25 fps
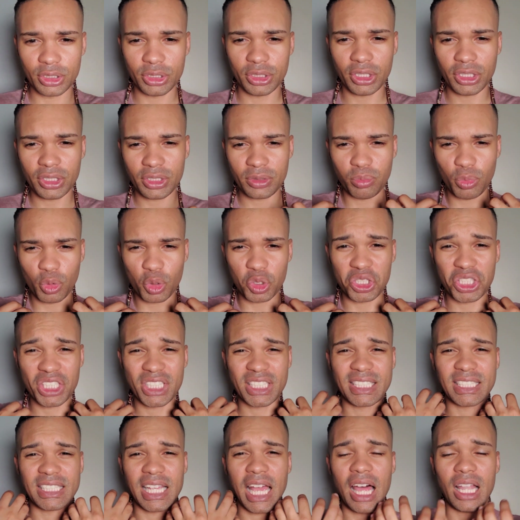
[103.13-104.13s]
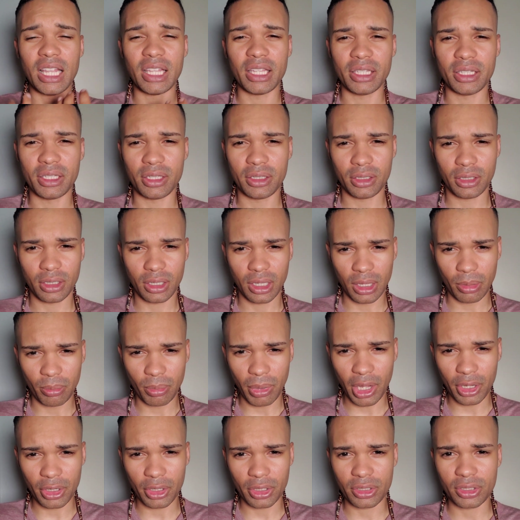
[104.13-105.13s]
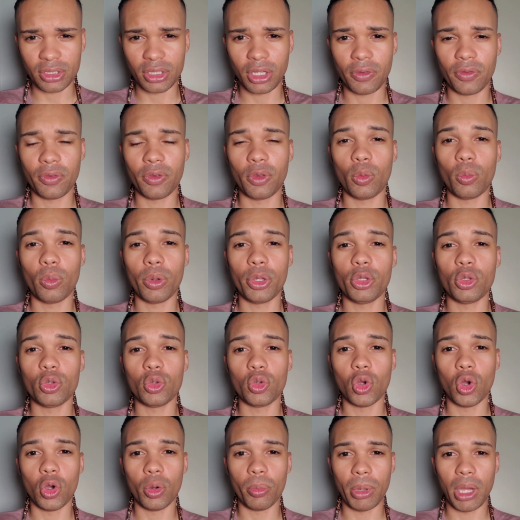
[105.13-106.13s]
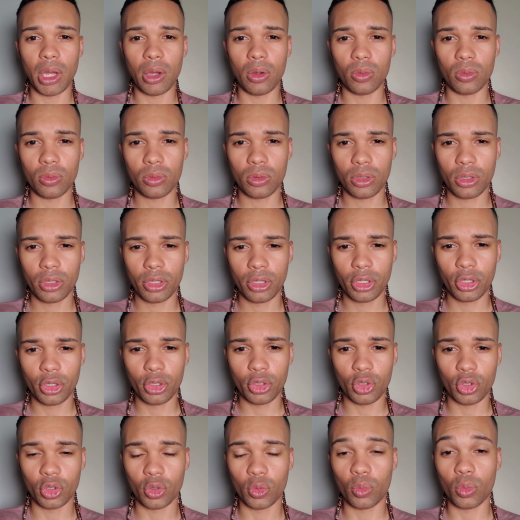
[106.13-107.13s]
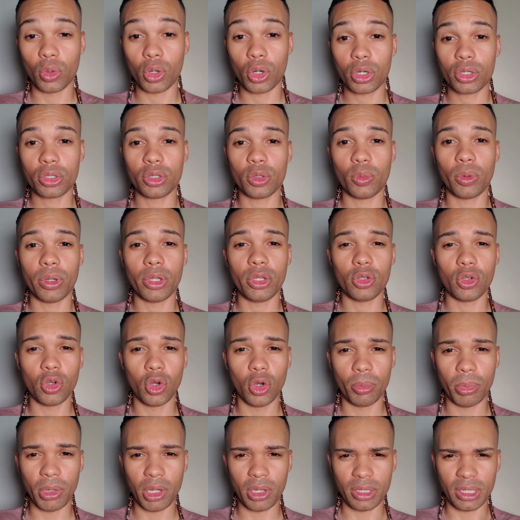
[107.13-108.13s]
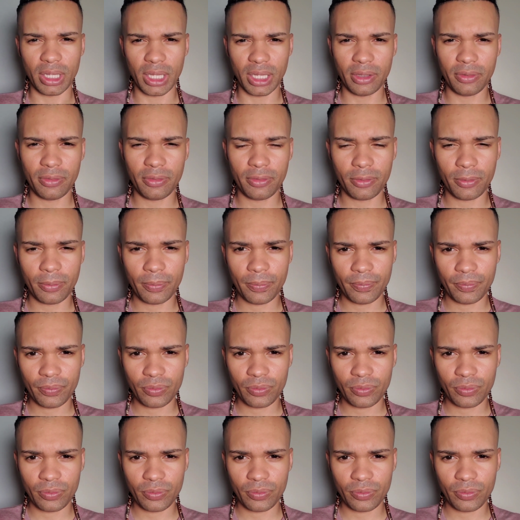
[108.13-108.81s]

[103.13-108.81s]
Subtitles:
just more solid about yourself and the way you go about your work, the way you go about life.